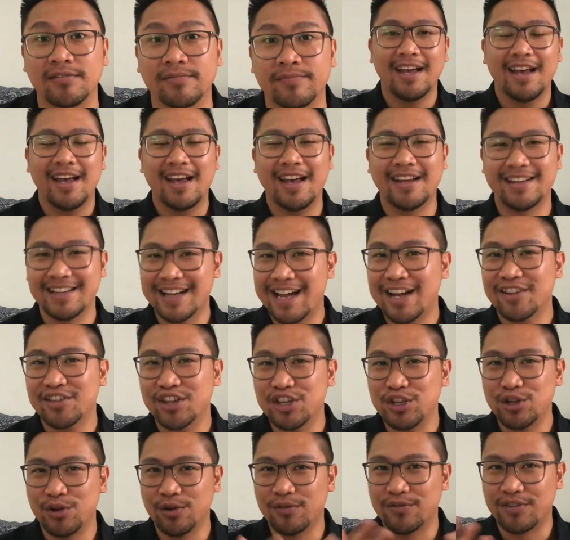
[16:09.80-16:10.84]
And now that
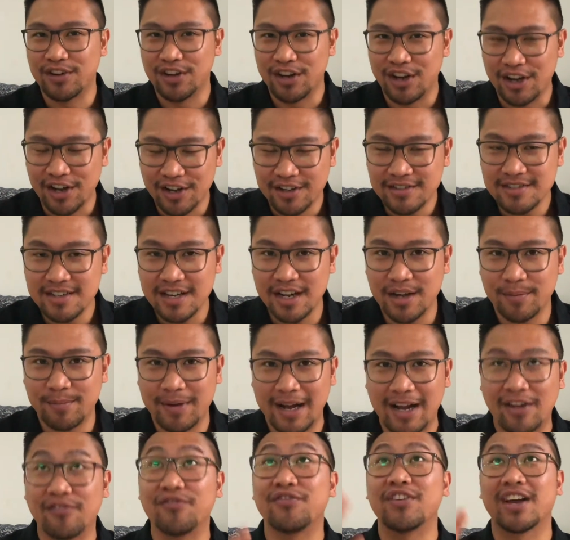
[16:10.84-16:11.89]
you have learned
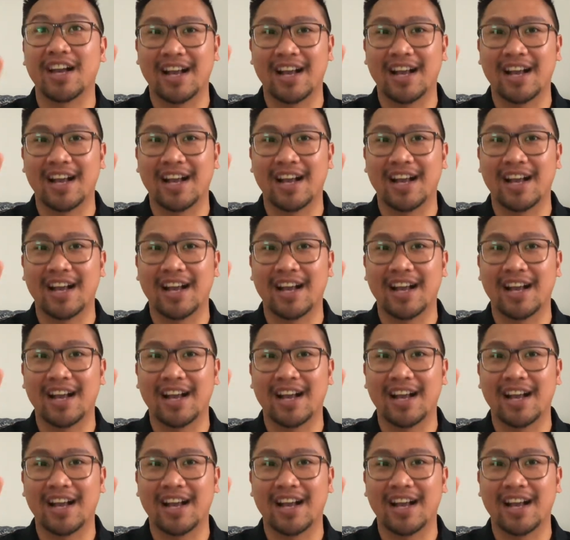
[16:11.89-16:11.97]
about the